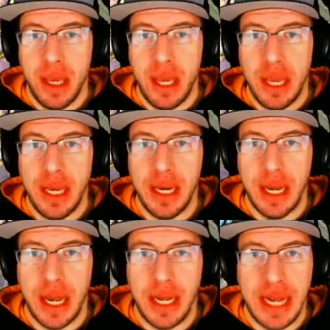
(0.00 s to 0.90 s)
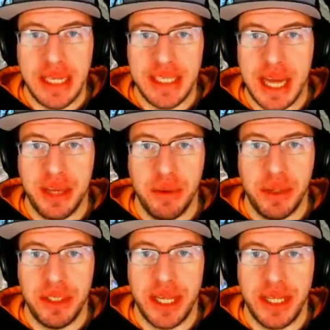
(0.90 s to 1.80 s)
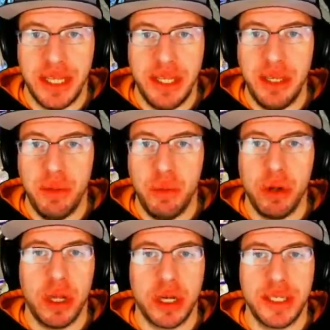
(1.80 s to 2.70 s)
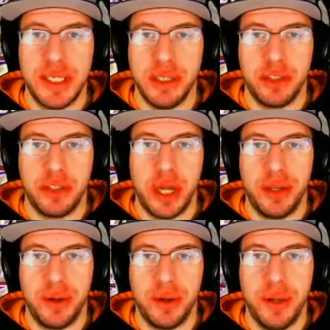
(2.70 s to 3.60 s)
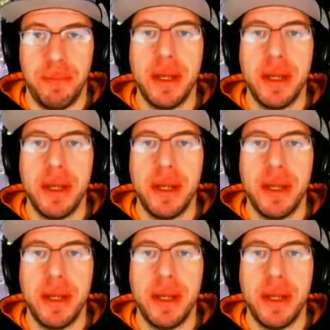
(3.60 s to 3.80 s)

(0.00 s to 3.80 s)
in exactly what you said, the warlocks still shred through it,